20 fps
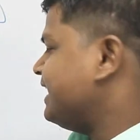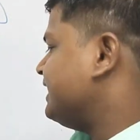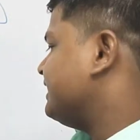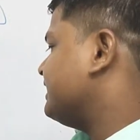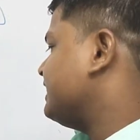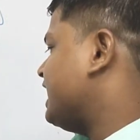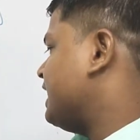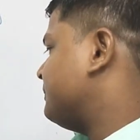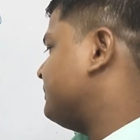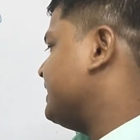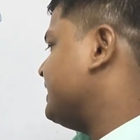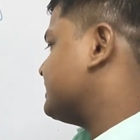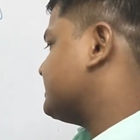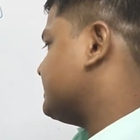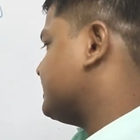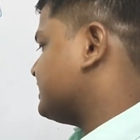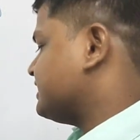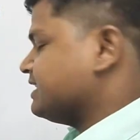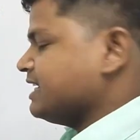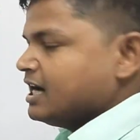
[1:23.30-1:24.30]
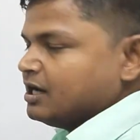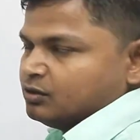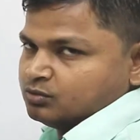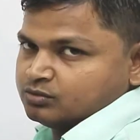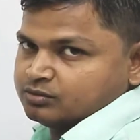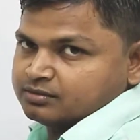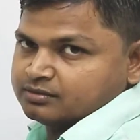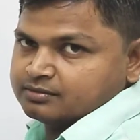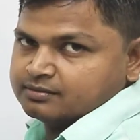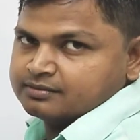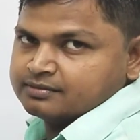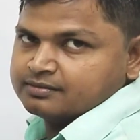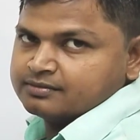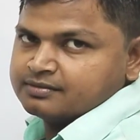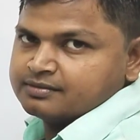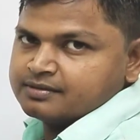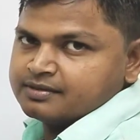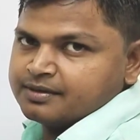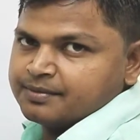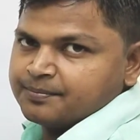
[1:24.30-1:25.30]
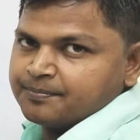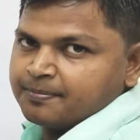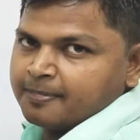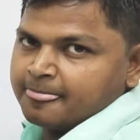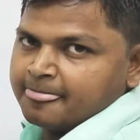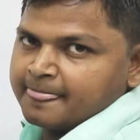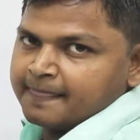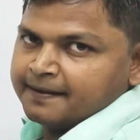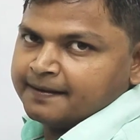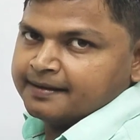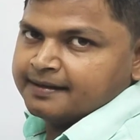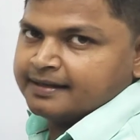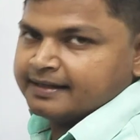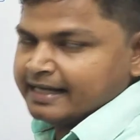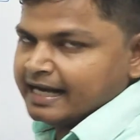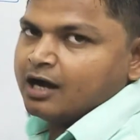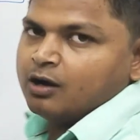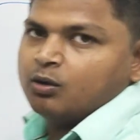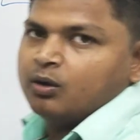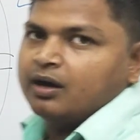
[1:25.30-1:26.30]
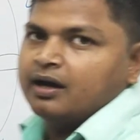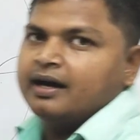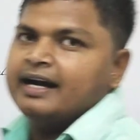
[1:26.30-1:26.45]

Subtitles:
and apex is down. Now,